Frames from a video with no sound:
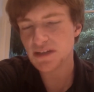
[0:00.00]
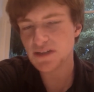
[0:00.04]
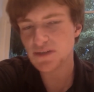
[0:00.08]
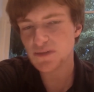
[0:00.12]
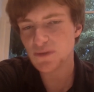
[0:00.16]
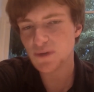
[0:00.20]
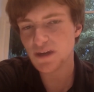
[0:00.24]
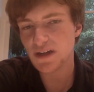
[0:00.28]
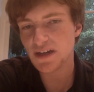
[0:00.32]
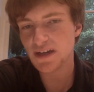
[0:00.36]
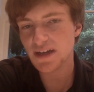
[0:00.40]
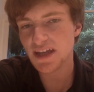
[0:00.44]
there's
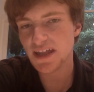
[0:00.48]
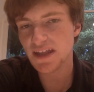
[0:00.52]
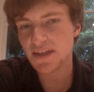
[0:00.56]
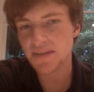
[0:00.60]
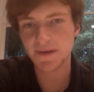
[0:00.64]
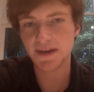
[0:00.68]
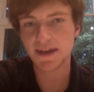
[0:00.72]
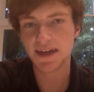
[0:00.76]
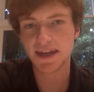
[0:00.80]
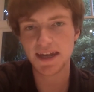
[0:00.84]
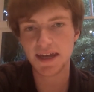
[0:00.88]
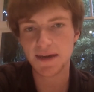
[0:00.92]
one near the
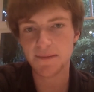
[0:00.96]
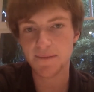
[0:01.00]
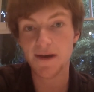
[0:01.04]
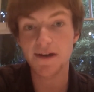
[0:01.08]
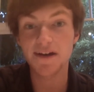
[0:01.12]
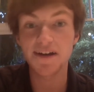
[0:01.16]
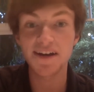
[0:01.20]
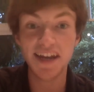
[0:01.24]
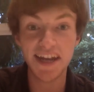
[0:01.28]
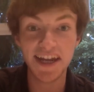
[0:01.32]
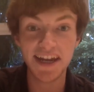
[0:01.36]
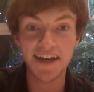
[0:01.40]
beginning
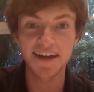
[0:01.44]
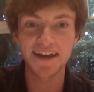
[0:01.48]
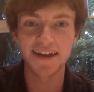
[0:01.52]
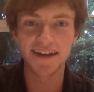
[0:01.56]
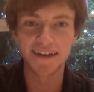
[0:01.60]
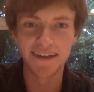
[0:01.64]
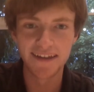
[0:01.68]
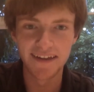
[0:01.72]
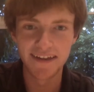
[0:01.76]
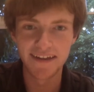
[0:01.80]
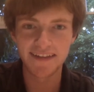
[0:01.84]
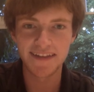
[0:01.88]
about
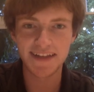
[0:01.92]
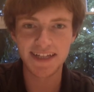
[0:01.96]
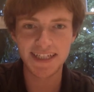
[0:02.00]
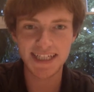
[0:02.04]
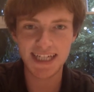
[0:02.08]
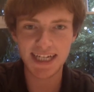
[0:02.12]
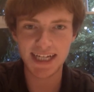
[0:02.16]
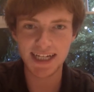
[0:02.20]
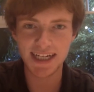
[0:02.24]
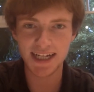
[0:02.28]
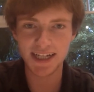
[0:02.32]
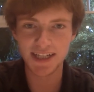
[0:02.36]
Nina, the
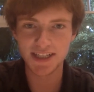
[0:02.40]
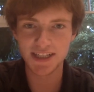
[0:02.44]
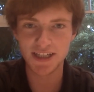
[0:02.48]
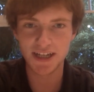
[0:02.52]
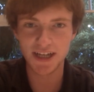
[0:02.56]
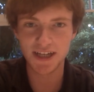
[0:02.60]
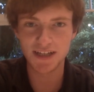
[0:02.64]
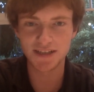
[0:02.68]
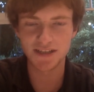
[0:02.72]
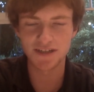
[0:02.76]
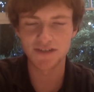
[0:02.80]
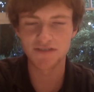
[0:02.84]
teenage
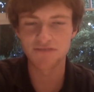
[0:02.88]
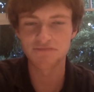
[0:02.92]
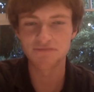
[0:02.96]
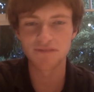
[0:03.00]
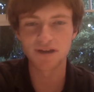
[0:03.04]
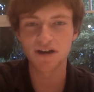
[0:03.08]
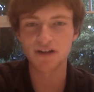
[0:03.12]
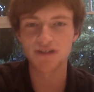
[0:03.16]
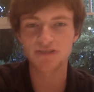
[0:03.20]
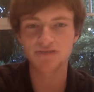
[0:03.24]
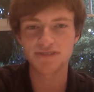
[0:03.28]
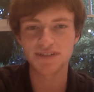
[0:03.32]
cousin of
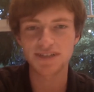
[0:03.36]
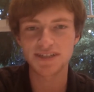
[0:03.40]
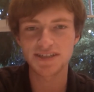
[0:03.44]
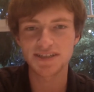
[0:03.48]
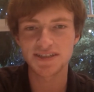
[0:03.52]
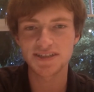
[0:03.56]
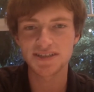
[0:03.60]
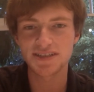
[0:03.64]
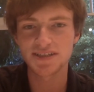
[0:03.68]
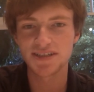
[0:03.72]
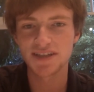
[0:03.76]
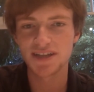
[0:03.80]
Mark
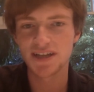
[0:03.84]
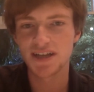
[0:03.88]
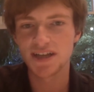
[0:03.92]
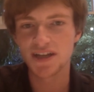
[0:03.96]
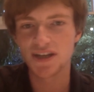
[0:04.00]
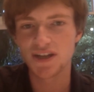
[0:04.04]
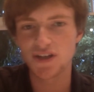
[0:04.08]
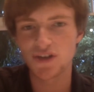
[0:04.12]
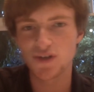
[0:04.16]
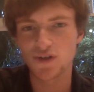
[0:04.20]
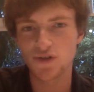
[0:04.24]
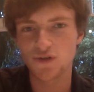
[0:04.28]
Renton,
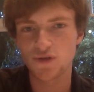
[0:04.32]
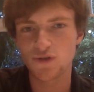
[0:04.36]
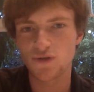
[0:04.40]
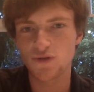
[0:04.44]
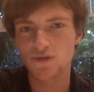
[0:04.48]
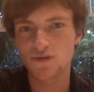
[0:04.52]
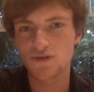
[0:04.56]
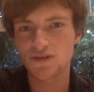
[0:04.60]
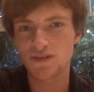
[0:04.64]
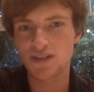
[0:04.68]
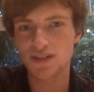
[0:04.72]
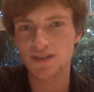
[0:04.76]
who
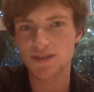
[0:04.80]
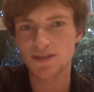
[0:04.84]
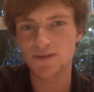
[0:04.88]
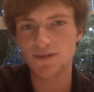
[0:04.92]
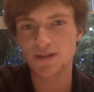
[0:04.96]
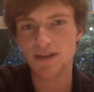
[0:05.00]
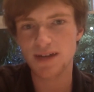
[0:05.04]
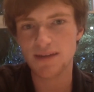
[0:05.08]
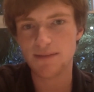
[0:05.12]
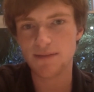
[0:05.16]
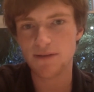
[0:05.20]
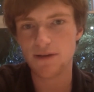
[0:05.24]
doesn't
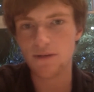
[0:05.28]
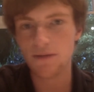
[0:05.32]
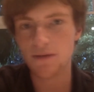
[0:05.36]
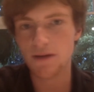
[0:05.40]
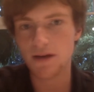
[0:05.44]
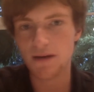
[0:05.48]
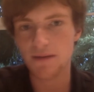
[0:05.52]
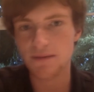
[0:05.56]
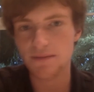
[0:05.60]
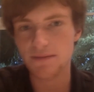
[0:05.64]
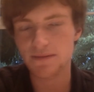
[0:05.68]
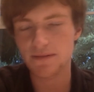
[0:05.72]
really pop
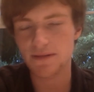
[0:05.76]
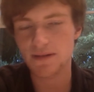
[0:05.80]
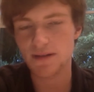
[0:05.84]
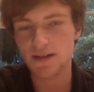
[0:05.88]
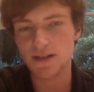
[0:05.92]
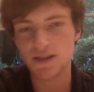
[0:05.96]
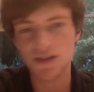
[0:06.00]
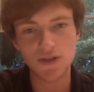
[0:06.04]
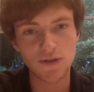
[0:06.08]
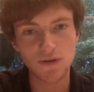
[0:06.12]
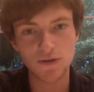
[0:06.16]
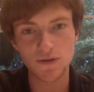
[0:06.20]
up
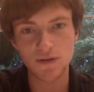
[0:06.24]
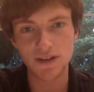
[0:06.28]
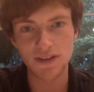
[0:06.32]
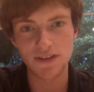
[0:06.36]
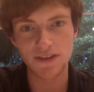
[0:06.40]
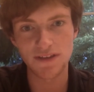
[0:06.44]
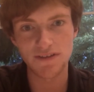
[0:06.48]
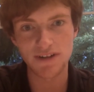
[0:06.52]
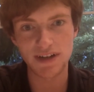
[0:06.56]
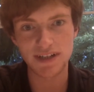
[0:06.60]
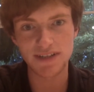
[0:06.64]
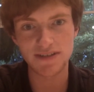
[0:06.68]
at all in
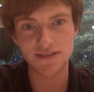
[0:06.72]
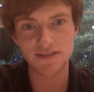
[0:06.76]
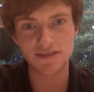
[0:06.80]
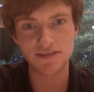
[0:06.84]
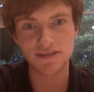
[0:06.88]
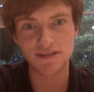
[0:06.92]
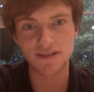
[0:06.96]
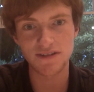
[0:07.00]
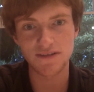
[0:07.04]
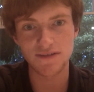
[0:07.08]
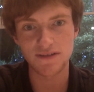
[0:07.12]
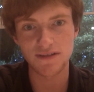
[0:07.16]
the rest of the
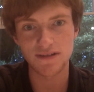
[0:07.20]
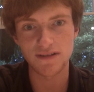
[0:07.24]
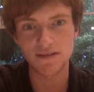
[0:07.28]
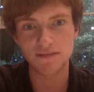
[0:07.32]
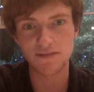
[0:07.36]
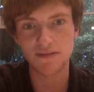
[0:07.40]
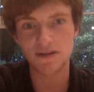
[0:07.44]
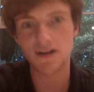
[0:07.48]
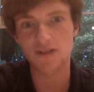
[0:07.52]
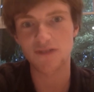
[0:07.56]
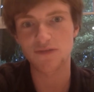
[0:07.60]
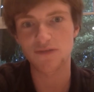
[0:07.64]
novel,
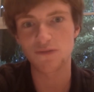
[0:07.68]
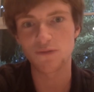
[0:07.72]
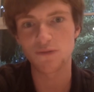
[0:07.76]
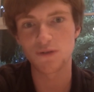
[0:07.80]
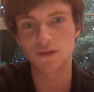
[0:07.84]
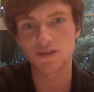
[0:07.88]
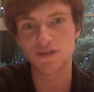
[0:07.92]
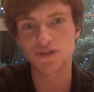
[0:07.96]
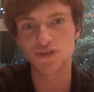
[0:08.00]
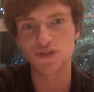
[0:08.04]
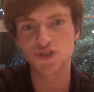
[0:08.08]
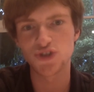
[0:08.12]
apart from
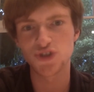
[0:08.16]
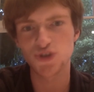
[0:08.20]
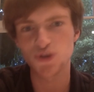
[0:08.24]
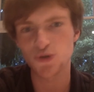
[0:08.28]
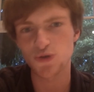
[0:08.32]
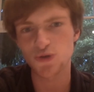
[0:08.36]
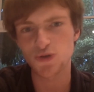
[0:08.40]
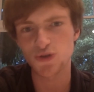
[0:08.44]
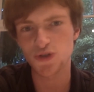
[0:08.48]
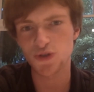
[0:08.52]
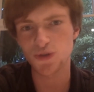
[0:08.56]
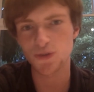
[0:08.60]
one
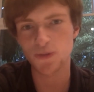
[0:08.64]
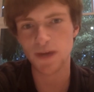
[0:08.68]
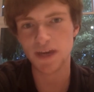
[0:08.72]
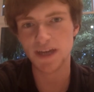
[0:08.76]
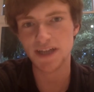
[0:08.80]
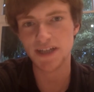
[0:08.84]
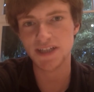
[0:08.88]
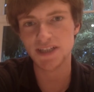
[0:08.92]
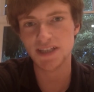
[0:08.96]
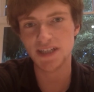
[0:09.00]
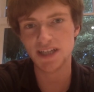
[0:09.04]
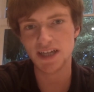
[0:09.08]
short two
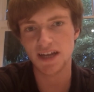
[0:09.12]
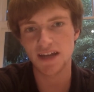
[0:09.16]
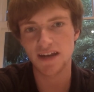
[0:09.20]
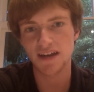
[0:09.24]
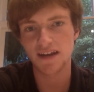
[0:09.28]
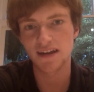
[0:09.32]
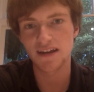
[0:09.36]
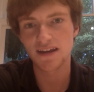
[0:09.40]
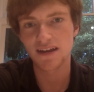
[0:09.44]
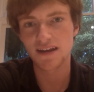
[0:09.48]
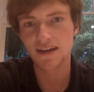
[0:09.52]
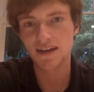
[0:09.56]
page scene.
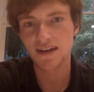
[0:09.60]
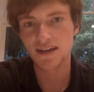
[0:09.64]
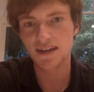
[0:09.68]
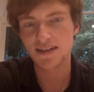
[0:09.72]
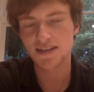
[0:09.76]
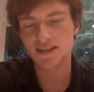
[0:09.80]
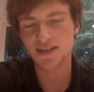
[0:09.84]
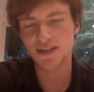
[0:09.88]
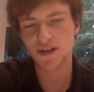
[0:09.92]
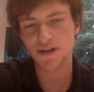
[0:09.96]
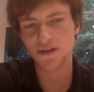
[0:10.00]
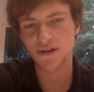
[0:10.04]

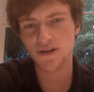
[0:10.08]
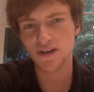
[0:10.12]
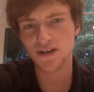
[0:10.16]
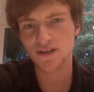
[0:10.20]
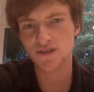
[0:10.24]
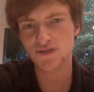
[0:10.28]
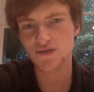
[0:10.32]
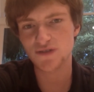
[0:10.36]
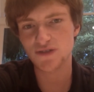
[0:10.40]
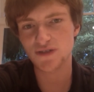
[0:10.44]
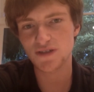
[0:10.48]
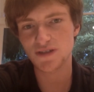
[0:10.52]
So her
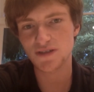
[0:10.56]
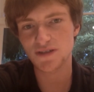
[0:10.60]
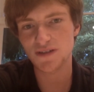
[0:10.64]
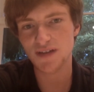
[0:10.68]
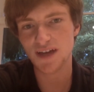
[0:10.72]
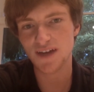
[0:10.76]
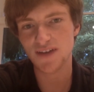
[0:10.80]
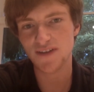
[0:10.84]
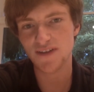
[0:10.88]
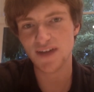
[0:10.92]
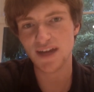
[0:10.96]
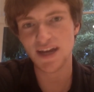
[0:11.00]
story doesn't
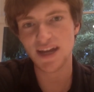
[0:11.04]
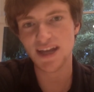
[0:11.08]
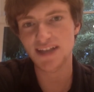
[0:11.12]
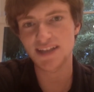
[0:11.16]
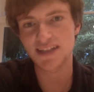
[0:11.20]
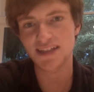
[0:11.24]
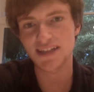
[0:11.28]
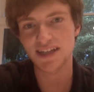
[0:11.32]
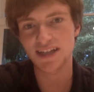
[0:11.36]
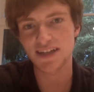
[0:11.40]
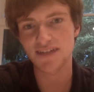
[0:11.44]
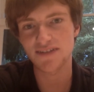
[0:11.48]
have any
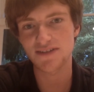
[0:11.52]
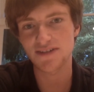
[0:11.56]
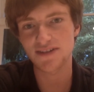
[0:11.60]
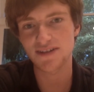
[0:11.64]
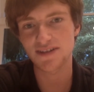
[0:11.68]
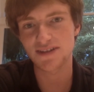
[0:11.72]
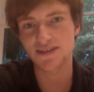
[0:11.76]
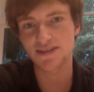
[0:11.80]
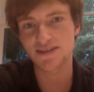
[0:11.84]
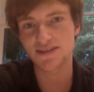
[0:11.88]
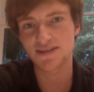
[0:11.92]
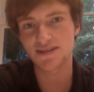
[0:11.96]

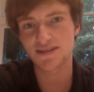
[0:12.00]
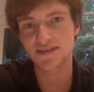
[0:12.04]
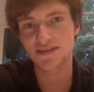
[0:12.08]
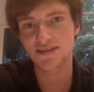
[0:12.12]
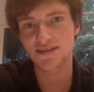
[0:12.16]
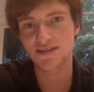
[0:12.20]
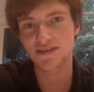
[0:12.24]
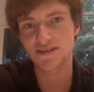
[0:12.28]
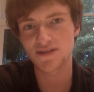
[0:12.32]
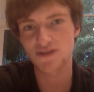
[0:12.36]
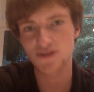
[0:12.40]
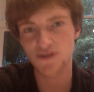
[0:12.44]
significance
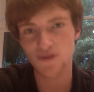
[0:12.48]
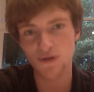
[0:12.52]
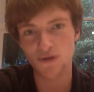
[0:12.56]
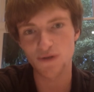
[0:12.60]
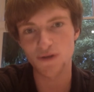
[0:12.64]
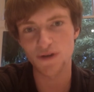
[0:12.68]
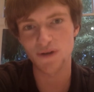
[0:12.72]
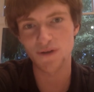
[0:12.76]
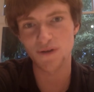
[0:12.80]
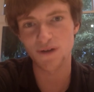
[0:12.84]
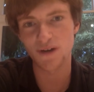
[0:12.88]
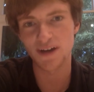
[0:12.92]

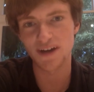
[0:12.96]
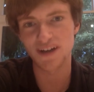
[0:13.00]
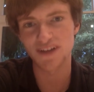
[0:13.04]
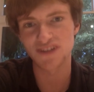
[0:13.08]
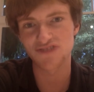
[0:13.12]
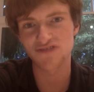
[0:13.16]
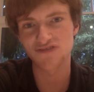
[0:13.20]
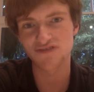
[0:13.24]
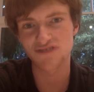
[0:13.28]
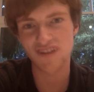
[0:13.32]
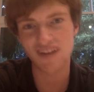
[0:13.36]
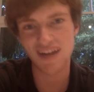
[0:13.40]
story
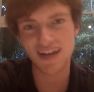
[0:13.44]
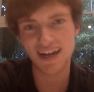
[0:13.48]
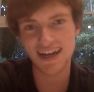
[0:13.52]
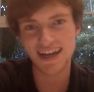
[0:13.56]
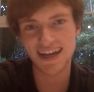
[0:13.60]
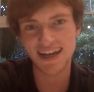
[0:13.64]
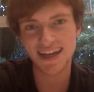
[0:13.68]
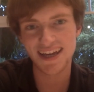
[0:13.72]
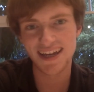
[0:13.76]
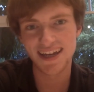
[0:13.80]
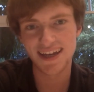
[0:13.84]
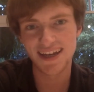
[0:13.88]
wise,
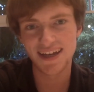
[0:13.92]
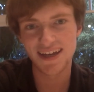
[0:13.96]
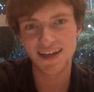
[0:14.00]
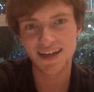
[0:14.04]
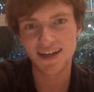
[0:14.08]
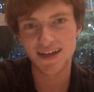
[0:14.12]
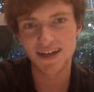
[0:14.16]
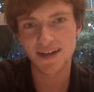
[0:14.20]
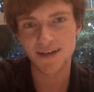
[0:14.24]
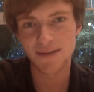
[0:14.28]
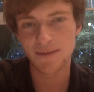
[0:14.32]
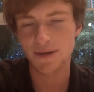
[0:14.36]
really,
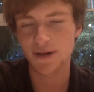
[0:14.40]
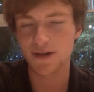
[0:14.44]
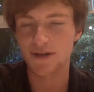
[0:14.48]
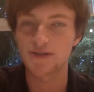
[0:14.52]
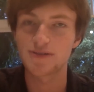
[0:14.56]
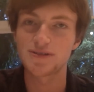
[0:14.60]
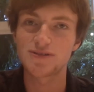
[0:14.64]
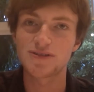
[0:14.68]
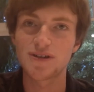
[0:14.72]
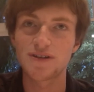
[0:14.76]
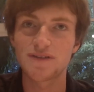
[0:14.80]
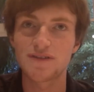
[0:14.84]

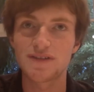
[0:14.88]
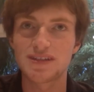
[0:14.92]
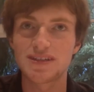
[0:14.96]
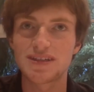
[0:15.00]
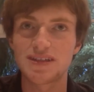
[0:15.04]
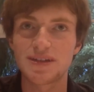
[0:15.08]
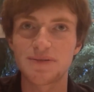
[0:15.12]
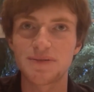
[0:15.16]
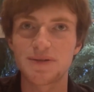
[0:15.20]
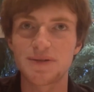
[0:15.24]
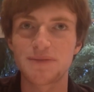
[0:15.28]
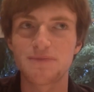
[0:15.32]
because
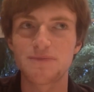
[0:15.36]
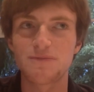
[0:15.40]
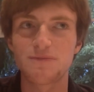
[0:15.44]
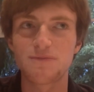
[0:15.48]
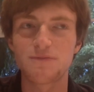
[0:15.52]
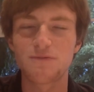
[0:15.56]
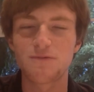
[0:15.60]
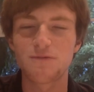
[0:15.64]
obviously we